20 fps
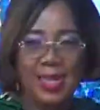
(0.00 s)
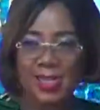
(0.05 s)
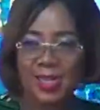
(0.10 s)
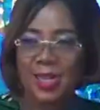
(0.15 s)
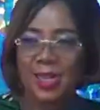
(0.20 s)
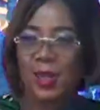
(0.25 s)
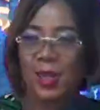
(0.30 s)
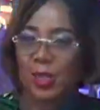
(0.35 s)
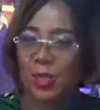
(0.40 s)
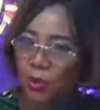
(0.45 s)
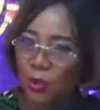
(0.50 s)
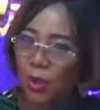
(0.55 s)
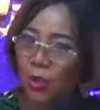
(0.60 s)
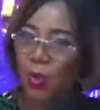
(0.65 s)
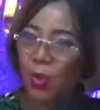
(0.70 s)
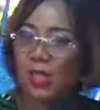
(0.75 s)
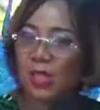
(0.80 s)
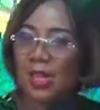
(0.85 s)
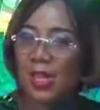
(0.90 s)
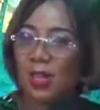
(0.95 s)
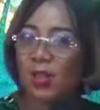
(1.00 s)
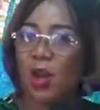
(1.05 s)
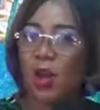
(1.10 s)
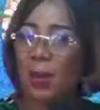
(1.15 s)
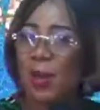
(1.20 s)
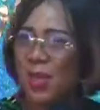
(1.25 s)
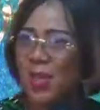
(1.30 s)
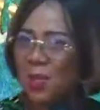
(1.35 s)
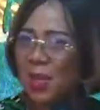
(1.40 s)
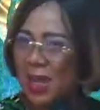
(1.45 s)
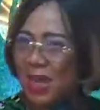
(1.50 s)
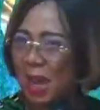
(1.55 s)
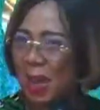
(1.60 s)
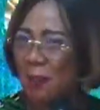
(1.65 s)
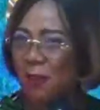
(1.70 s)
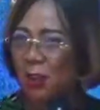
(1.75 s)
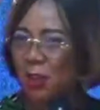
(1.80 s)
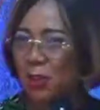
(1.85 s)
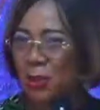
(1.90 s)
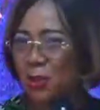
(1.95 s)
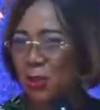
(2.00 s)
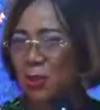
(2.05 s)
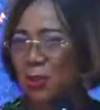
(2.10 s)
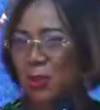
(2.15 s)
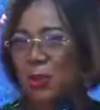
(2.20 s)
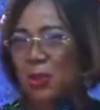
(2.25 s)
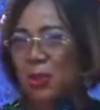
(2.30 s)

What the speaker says: say you are doing well. Nobody will clap for you.